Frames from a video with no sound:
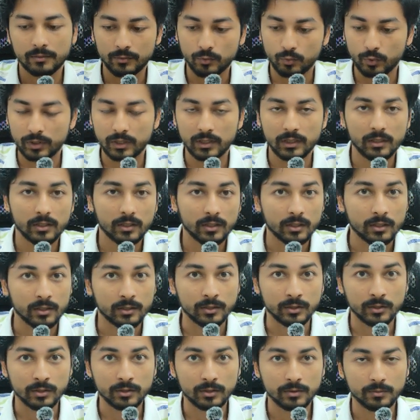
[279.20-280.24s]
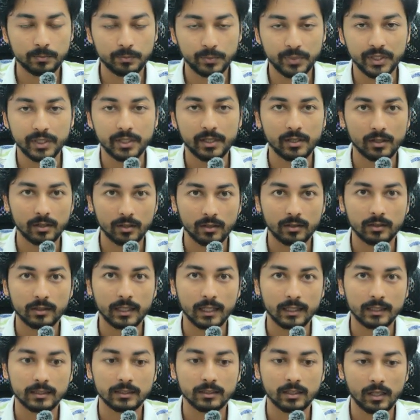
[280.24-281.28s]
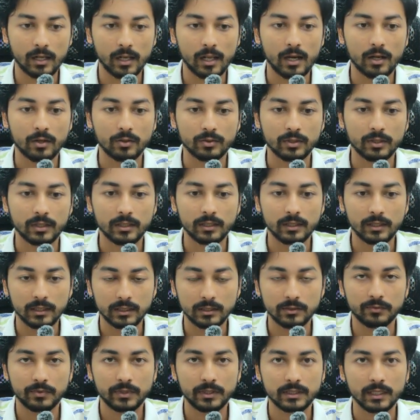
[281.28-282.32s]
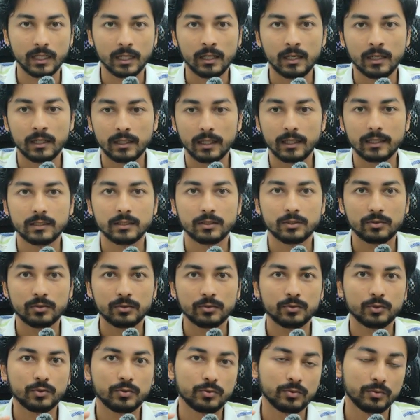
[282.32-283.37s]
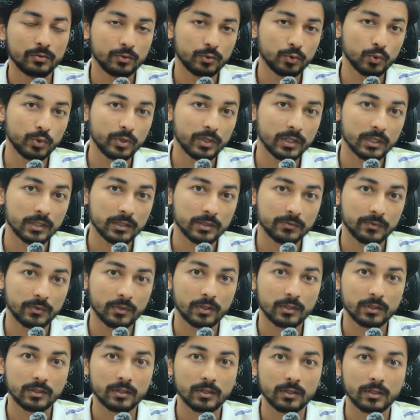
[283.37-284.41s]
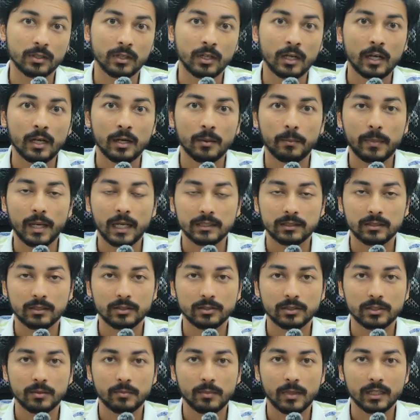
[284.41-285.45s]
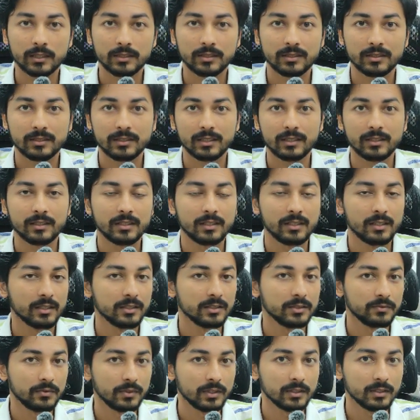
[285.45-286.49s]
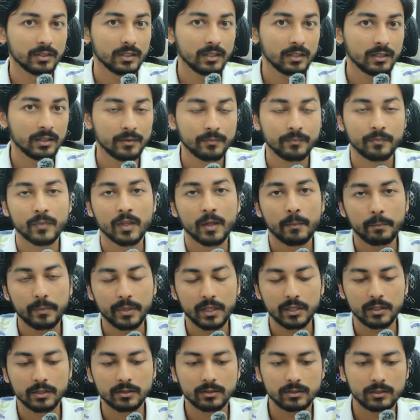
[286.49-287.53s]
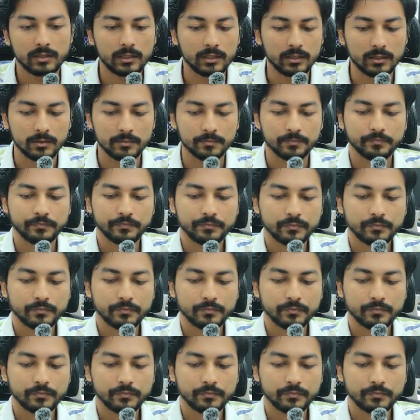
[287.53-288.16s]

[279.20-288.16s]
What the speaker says: within the period that is allowed in this visa. That is 2 years for the bachelor's and master's and 3 years for the PhD.